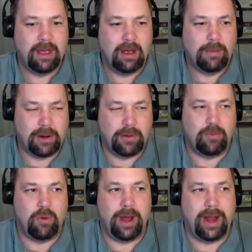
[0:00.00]
But
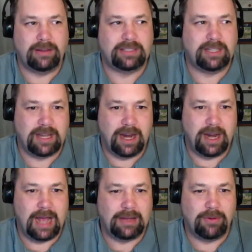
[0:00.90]
what else is
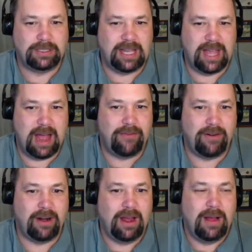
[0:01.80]
there? Was he
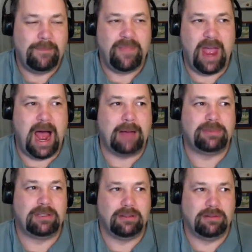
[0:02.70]
ever
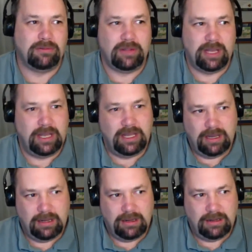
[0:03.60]
absolutely
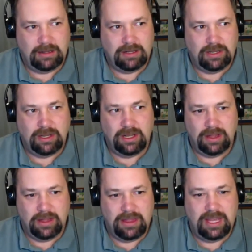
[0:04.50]

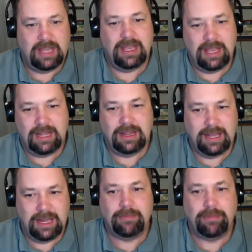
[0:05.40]
the
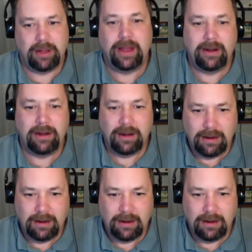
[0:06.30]
elite player,